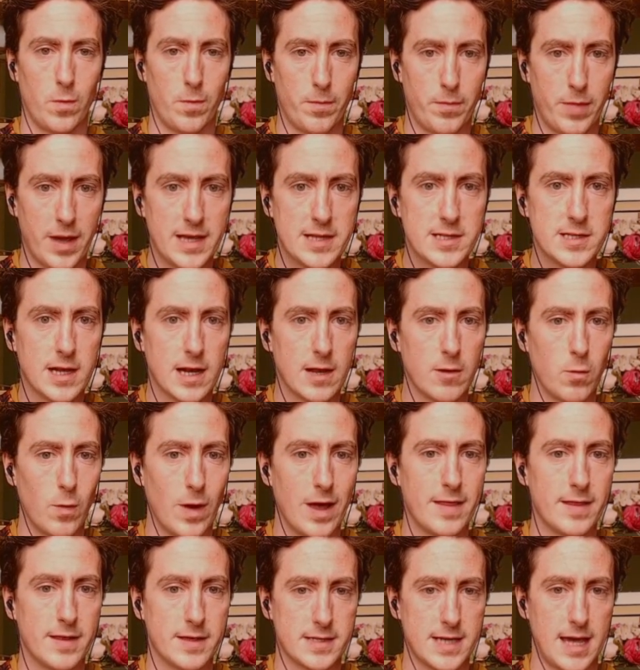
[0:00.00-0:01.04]
basically
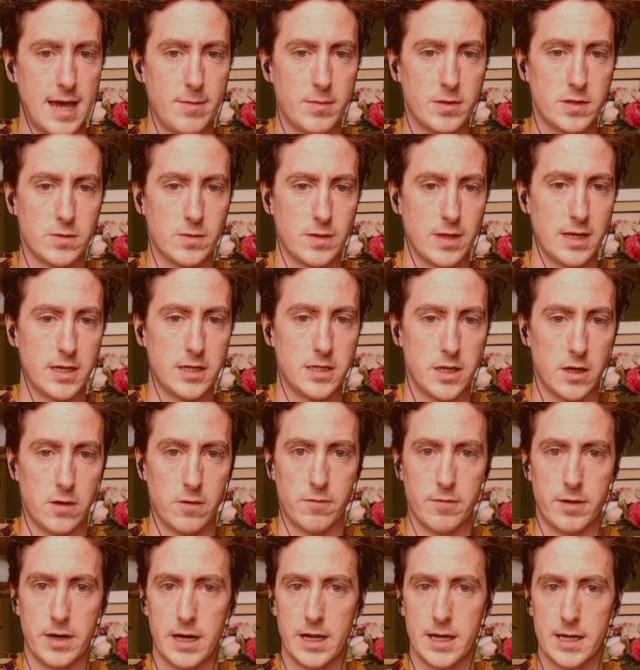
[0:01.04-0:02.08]
when this happens, when they don't
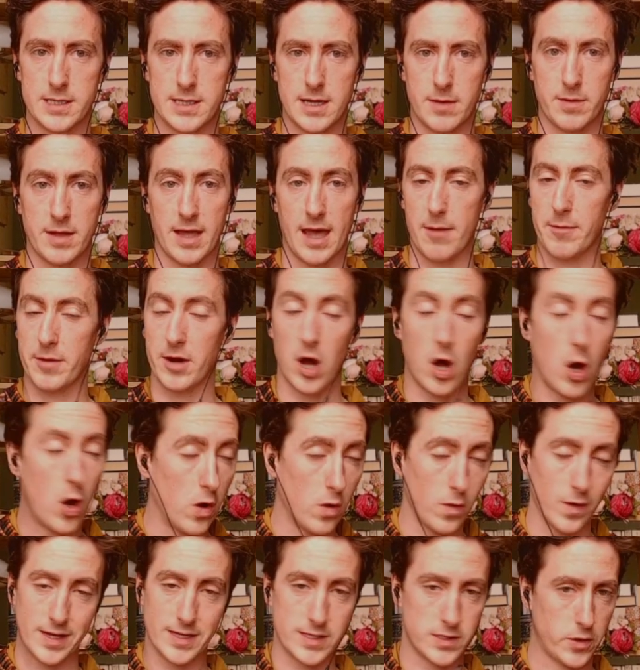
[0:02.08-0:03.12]
really accept the gambit,
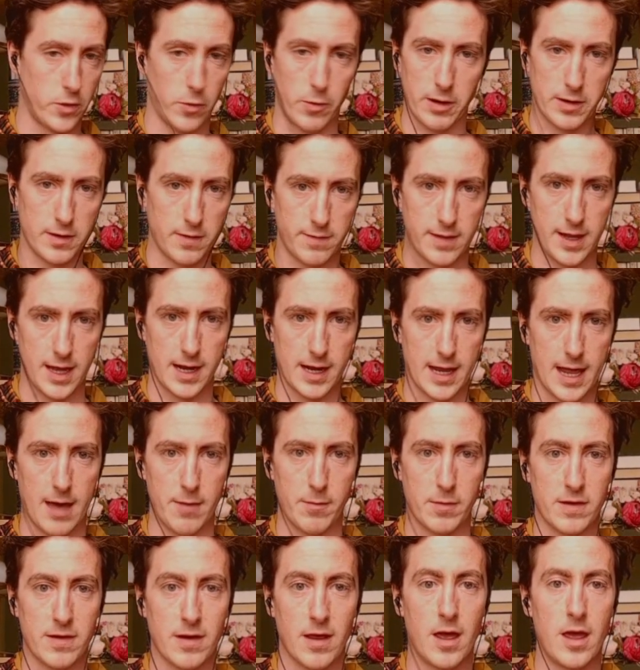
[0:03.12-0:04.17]
always throughout the Vienna
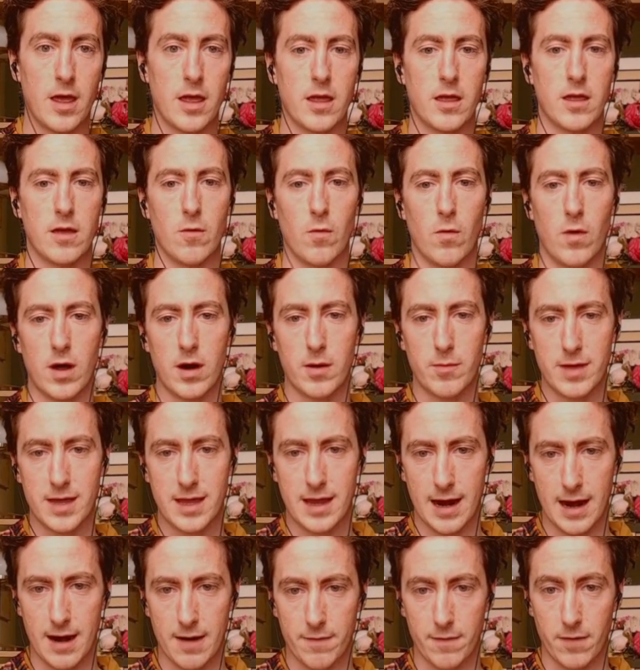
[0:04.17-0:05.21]
gambit, you want to be
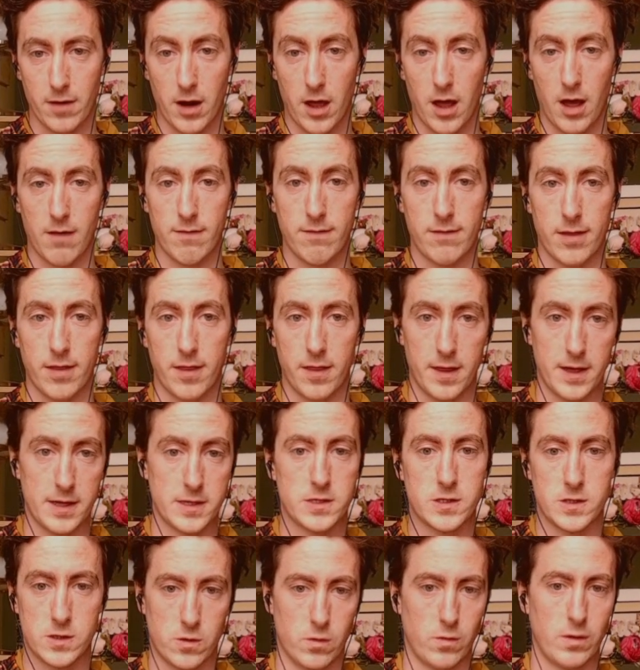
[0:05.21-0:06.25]
careful of
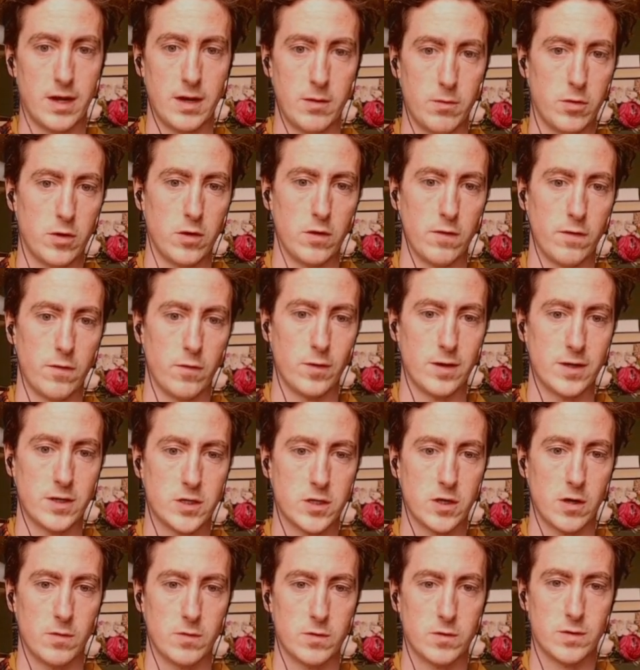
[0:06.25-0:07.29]
this queen move, which
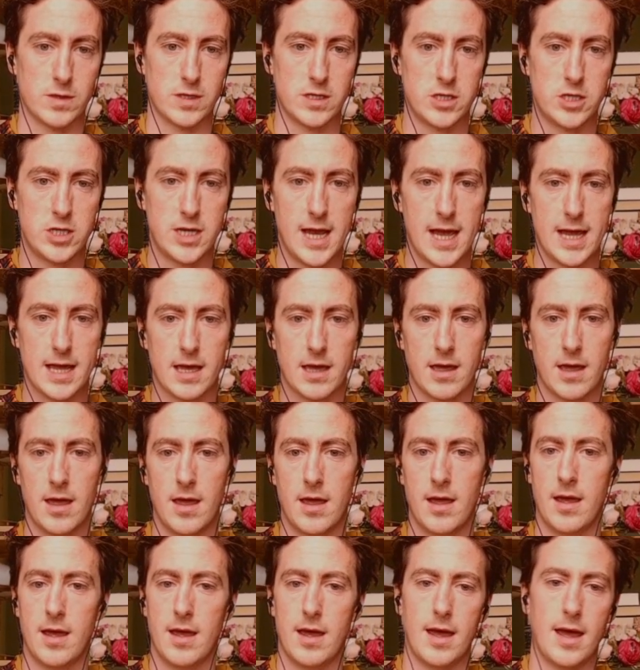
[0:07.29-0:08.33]
comes with check,
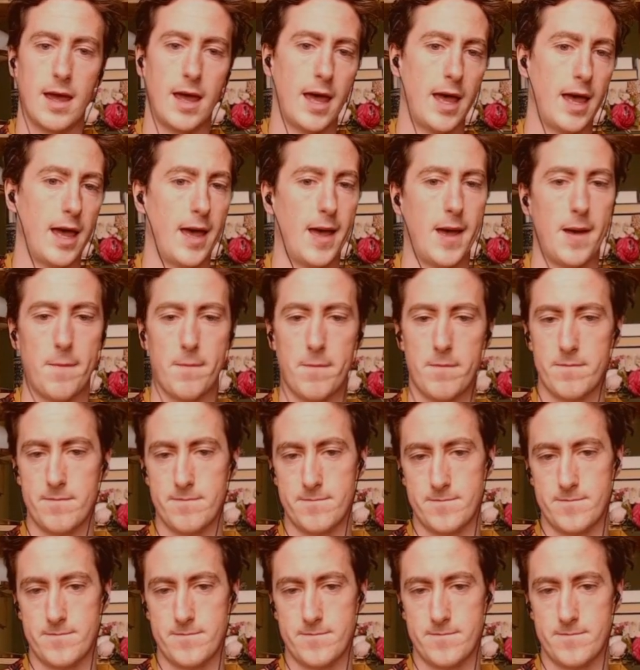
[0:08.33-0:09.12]
and